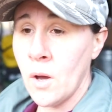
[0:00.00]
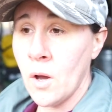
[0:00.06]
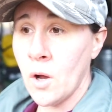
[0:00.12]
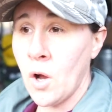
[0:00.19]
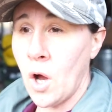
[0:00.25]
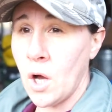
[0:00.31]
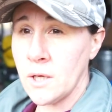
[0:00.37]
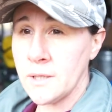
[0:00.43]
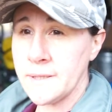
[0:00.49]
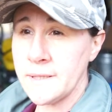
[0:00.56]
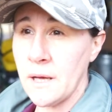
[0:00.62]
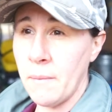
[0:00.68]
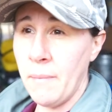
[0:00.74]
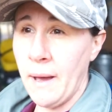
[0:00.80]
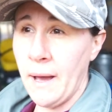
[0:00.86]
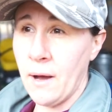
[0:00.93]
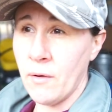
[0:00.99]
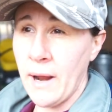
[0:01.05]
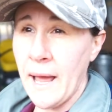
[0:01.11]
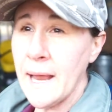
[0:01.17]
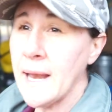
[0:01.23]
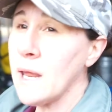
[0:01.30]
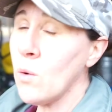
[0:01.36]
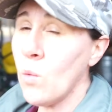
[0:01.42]
cost about
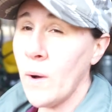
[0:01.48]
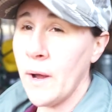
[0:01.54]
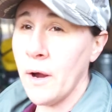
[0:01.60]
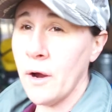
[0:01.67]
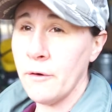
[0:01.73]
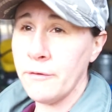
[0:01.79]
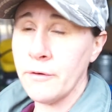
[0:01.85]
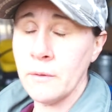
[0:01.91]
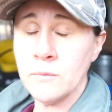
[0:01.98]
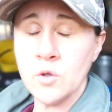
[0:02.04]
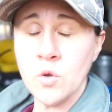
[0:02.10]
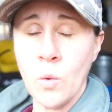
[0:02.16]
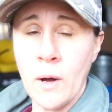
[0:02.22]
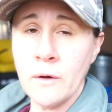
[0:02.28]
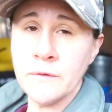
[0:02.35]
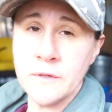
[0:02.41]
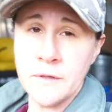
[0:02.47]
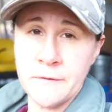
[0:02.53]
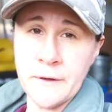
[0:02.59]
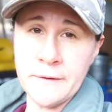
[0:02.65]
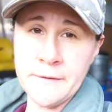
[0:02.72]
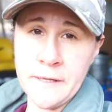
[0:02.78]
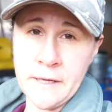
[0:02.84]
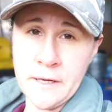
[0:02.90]
anywhere from $12 to
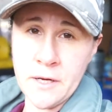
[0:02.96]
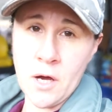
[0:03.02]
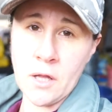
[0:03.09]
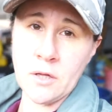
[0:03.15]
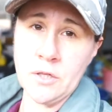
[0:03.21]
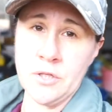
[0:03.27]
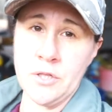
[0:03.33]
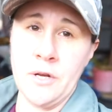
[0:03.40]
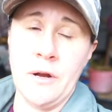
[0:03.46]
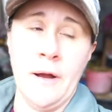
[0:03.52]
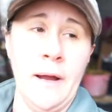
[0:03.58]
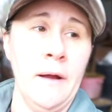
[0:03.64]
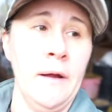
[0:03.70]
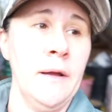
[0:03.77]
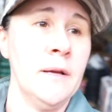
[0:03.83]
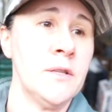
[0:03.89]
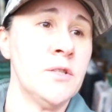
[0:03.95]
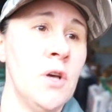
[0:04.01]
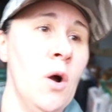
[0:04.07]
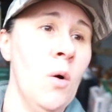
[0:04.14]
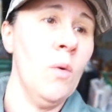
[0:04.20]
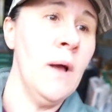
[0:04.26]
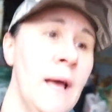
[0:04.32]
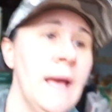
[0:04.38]
$15 in our area. So
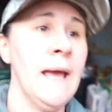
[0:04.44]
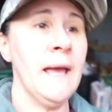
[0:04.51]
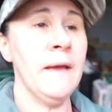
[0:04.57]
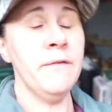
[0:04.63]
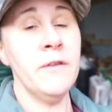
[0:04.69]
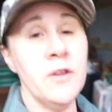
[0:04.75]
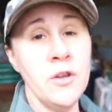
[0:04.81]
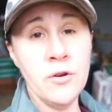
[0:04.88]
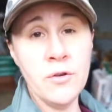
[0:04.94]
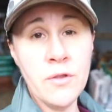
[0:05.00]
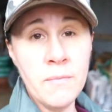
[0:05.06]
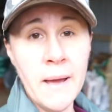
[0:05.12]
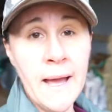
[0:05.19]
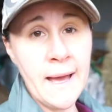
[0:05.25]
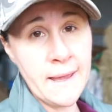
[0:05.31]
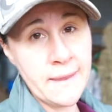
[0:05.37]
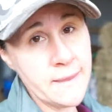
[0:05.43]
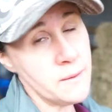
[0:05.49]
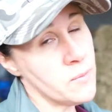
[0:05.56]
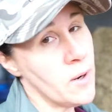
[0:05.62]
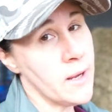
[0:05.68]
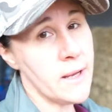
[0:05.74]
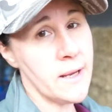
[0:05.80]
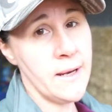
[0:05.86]
if you do the math and
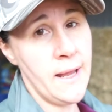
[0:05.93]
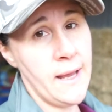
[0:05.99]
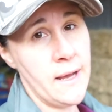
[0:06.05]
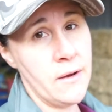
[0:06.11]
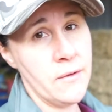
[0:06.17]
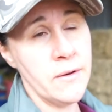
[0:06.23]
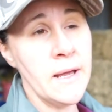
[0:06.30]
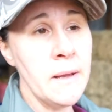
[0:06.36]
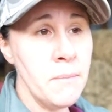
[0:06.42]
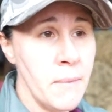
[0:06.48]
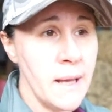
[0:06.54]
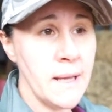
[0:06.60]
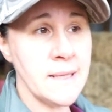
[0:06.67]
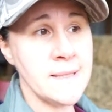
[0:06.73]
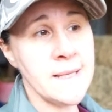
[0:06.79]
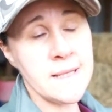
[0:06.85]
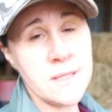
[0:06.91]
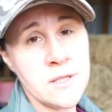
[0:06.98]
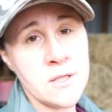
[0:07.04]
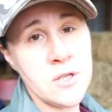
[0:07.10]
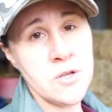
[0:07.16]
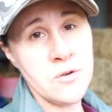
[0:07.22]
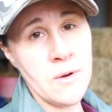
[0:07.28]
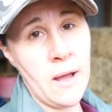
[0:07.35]
break it down, it makes sense
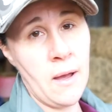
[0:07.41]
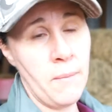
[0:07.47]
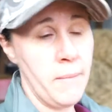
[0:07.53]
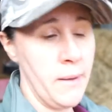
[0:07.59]
to do round